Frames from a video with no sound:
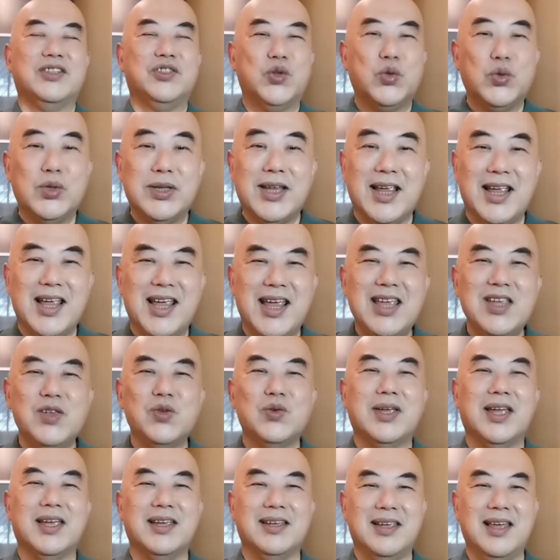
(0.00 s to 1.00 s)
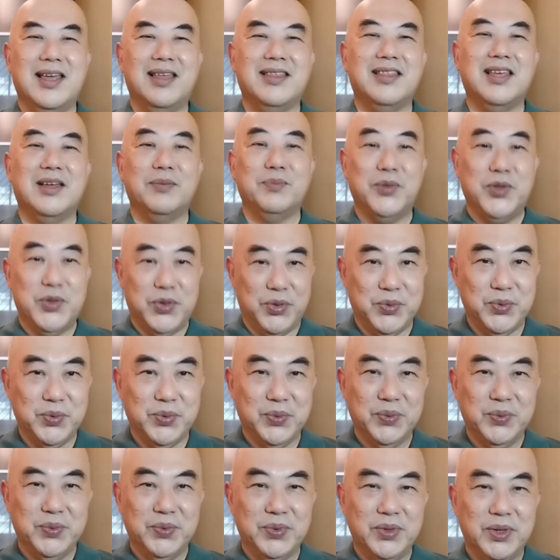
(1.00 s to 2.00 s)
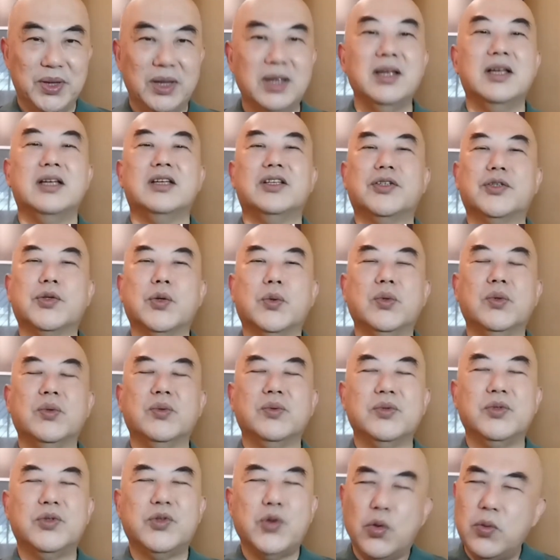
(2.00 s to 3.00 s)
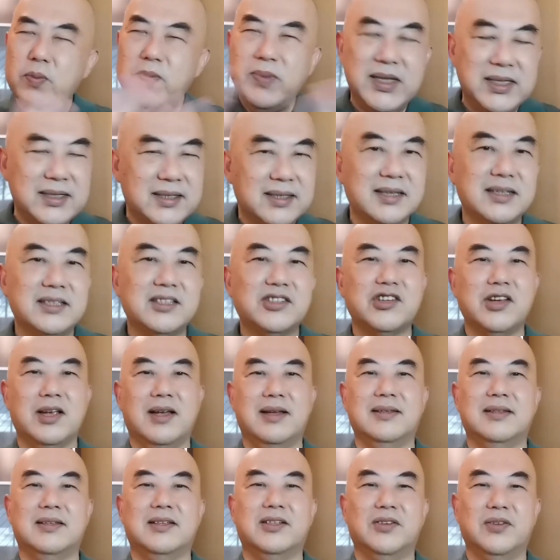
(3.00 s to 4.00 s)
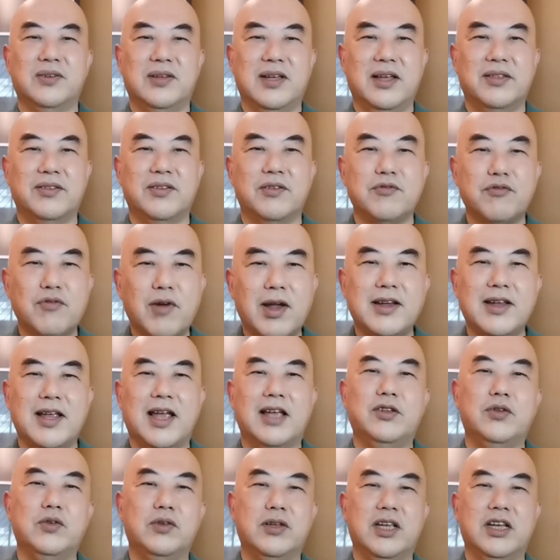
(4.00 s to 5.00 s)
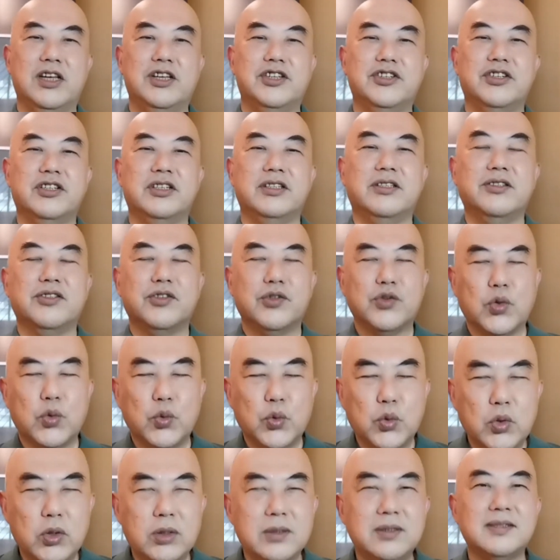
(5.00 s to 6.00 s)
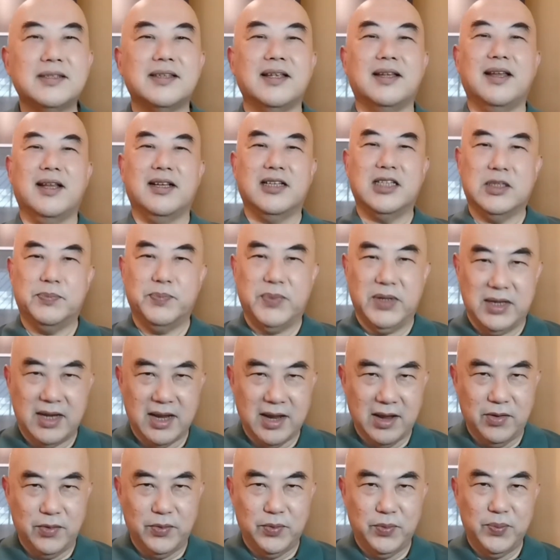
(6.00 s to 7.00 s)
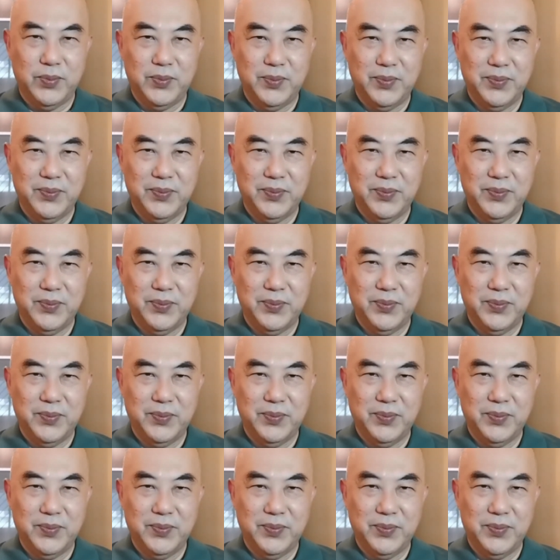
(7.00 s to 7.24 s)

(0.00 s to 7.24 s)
Today you can get them too. So don't miss this chance to get the right education, tools, and expert help.